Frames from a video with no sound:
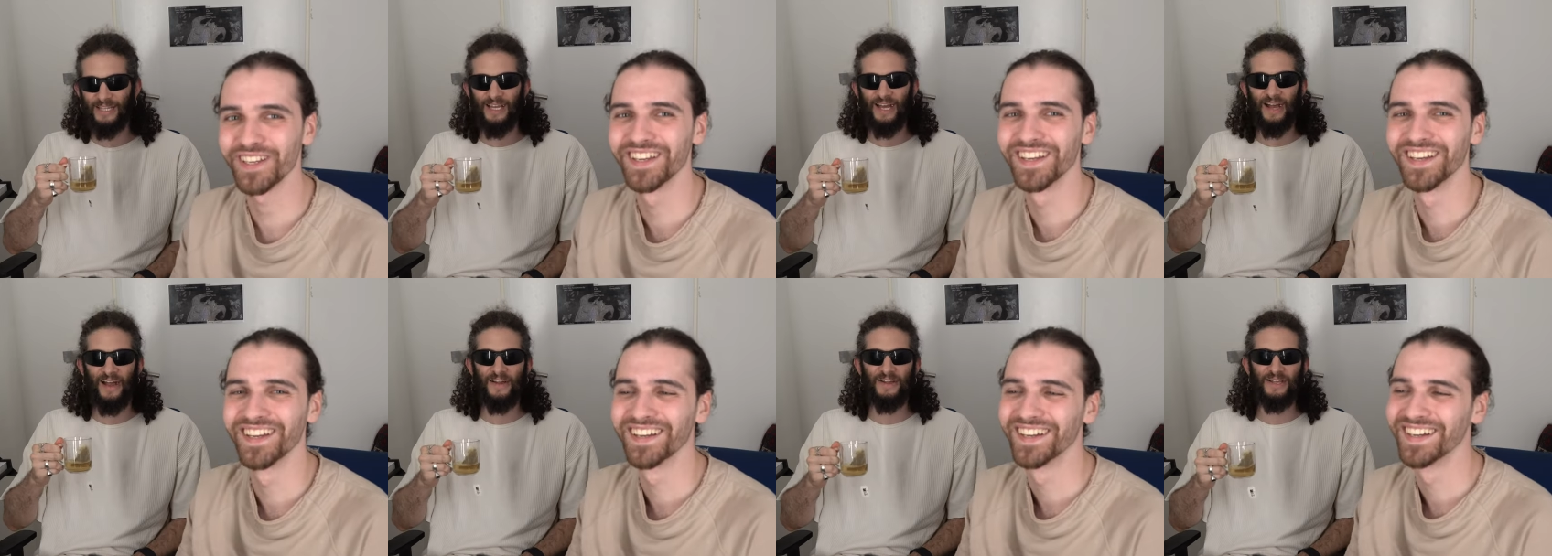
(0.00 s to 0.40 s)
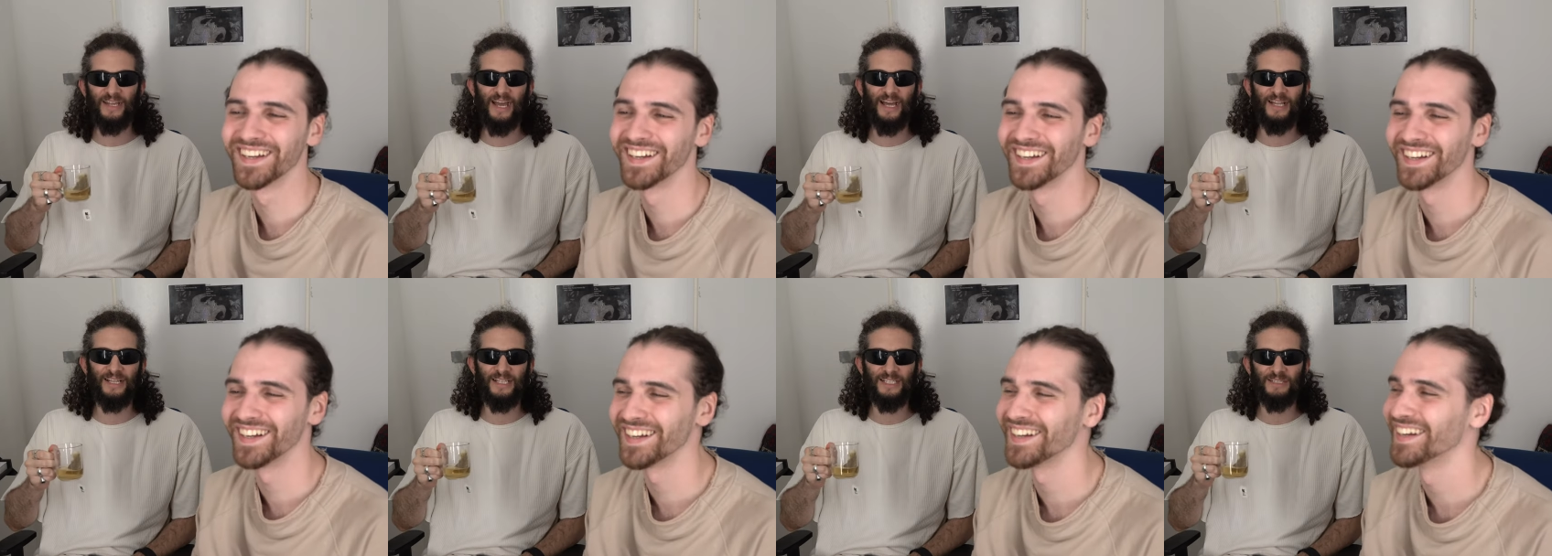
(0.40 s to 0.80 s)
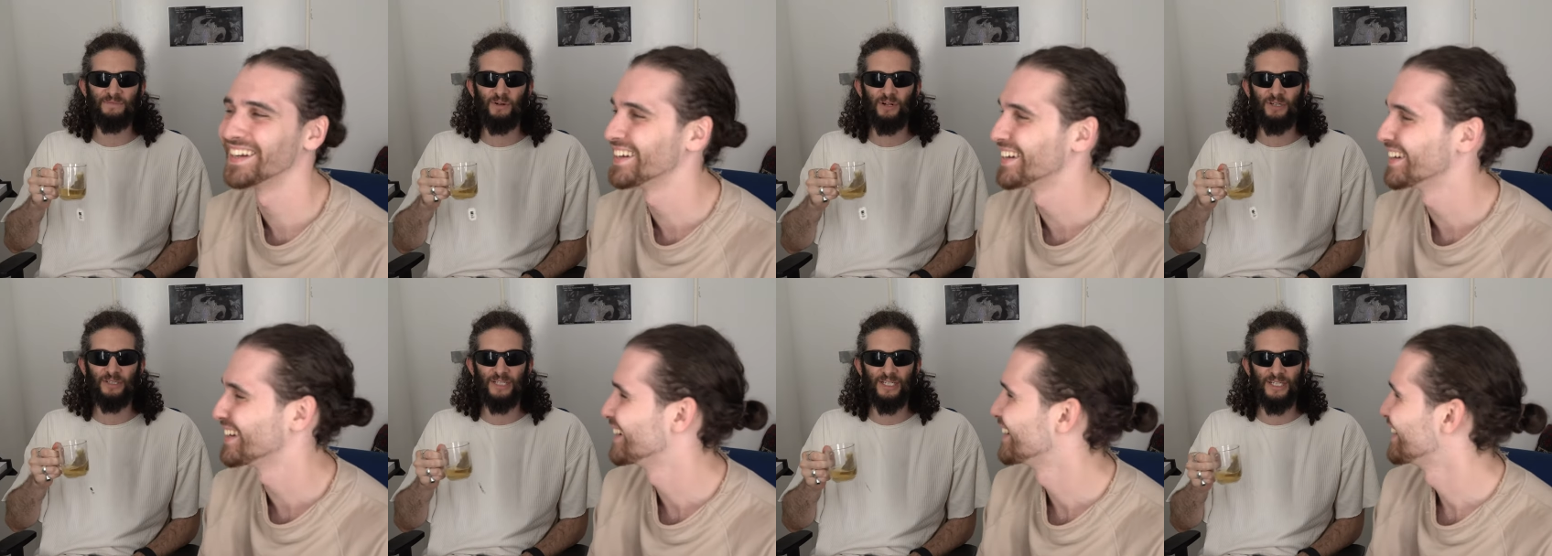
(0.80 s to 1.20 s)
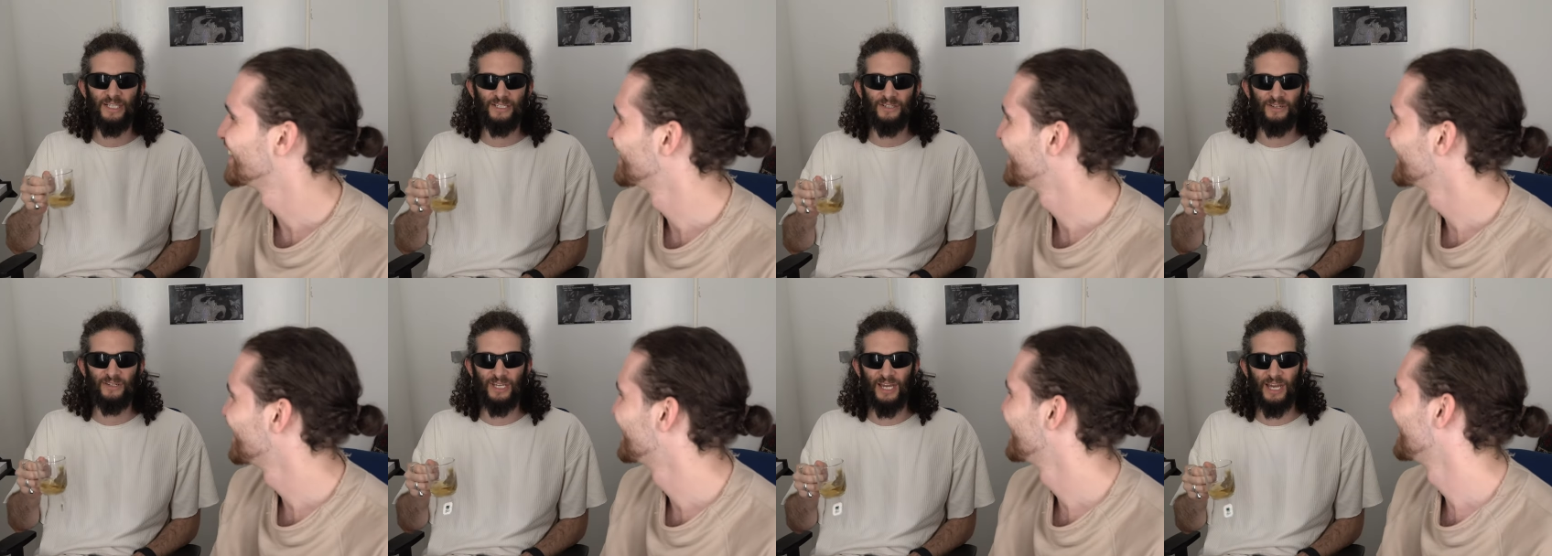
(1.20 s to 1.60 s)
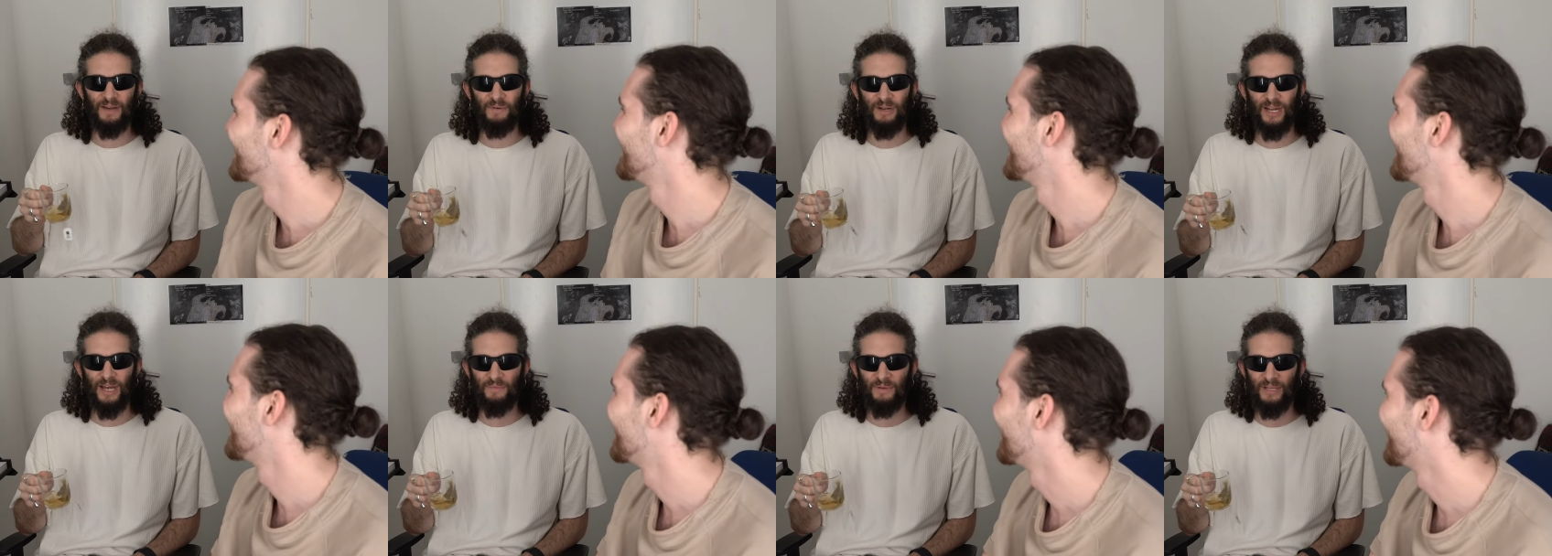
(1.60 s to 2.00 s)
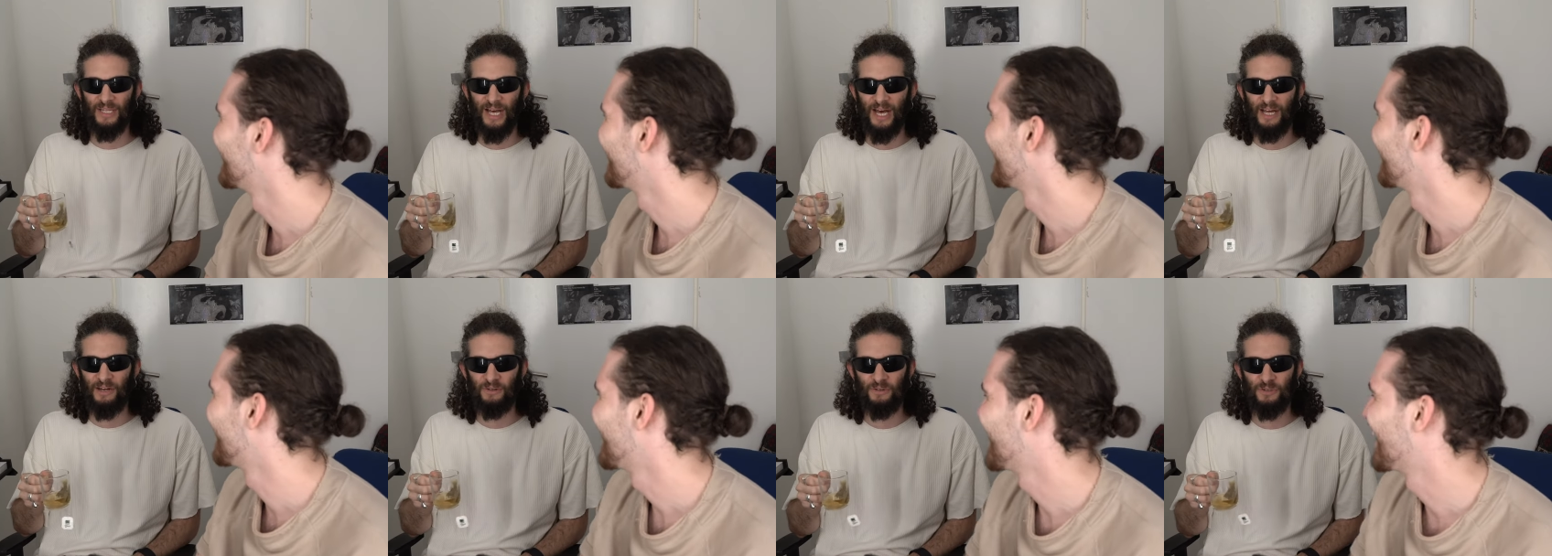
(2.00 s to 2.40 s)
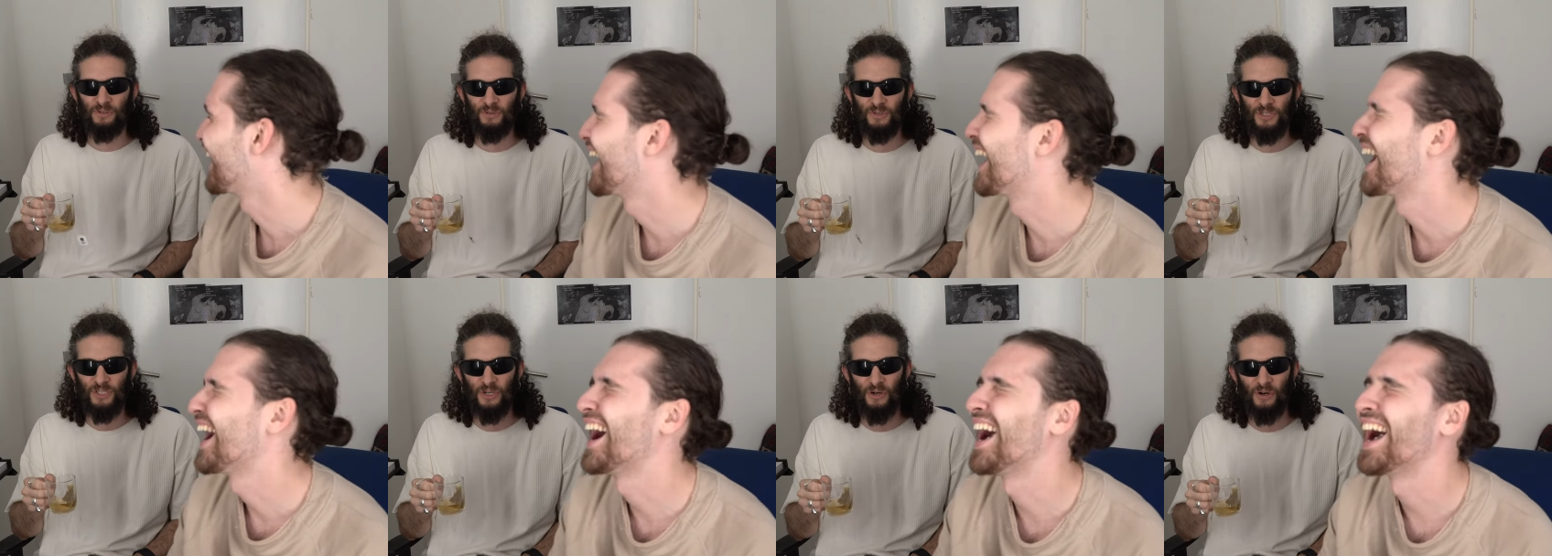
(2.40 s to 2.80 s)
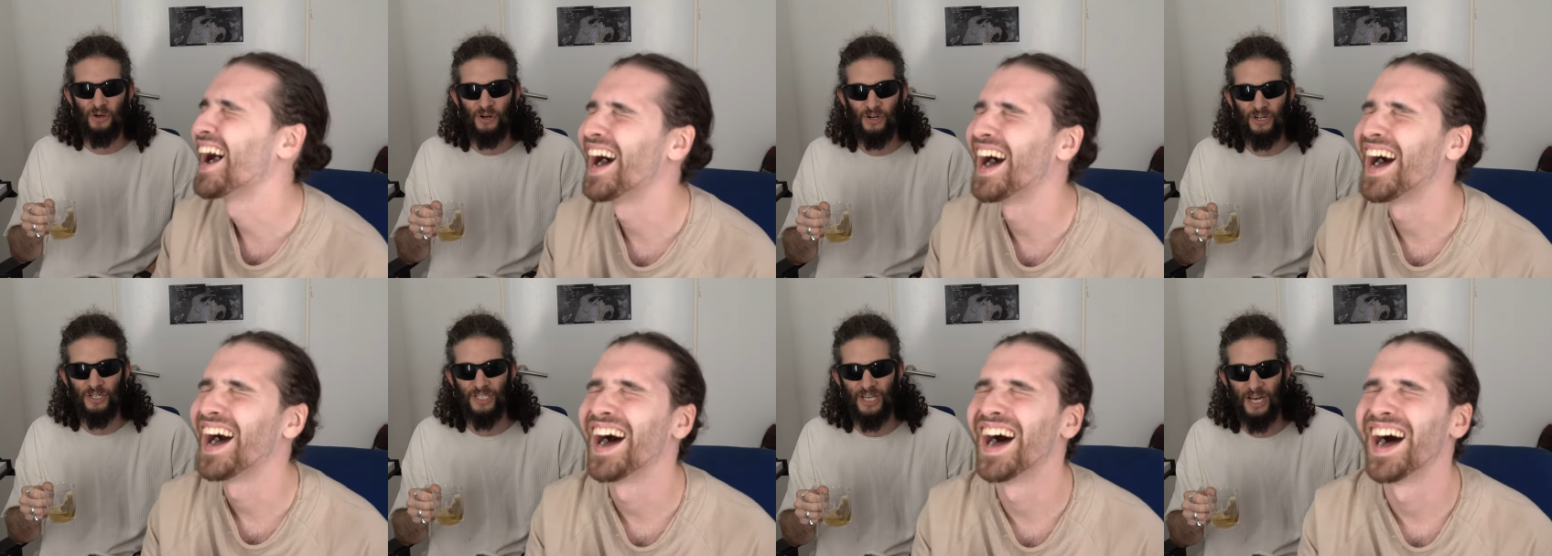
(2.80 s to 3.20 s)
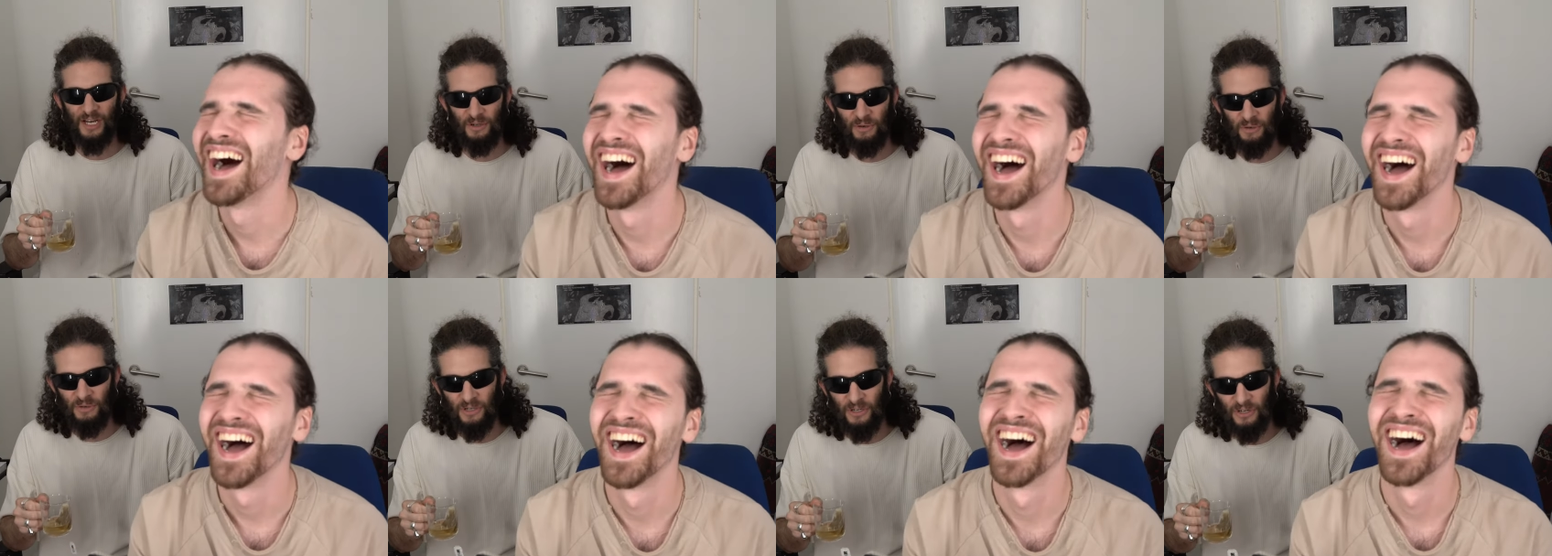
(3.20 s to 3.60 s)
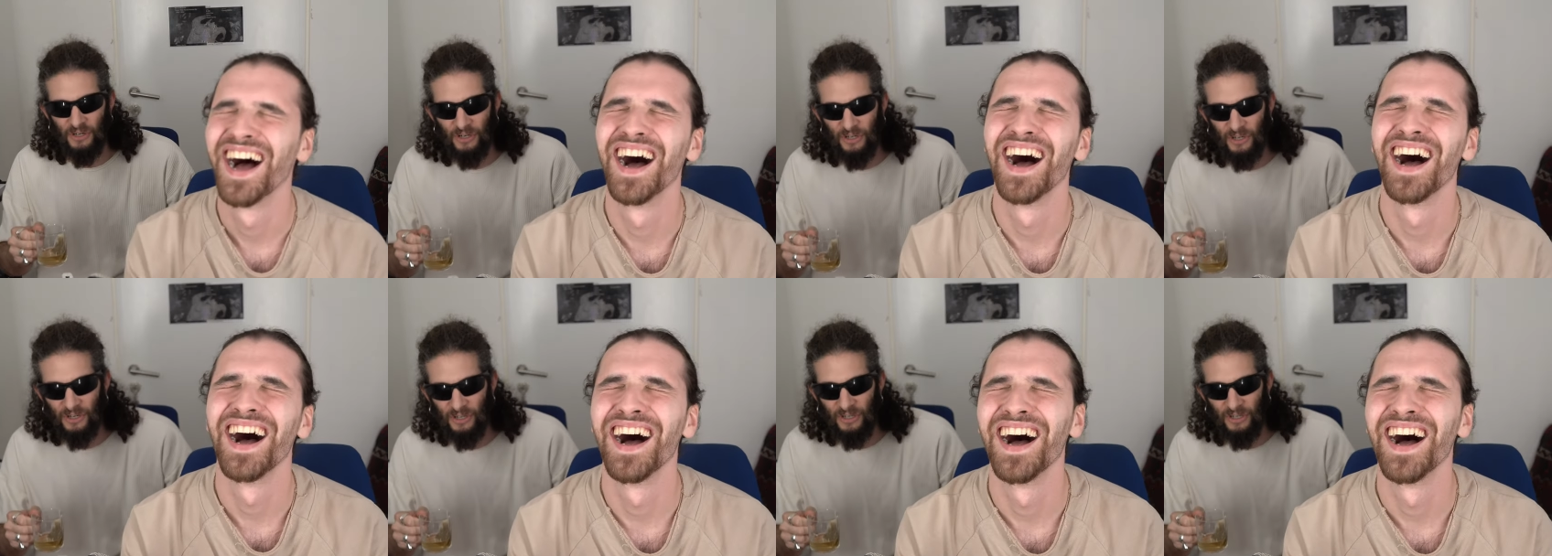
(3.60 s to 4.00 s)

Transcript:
Speaker 1: Yeah, the small titties okay, but I mean I don't do chores, I don't cook.